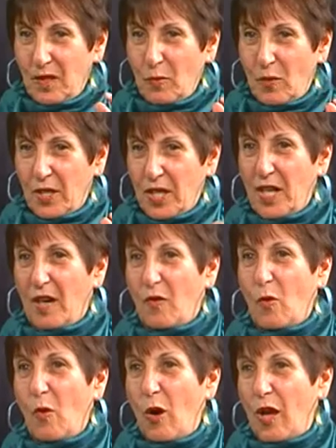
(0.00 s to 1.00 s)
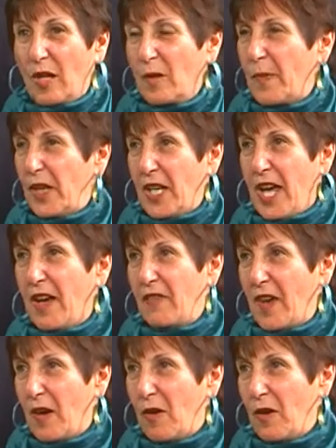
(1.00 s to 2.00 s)
want to have a walk about a half
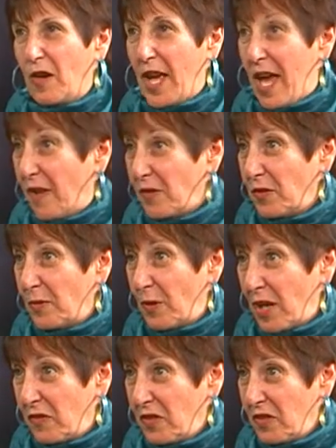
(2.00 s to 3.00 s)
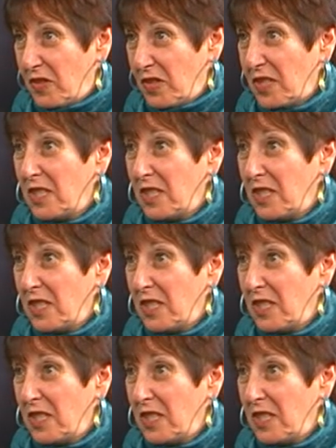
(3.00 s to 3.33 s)
hour after breakfast.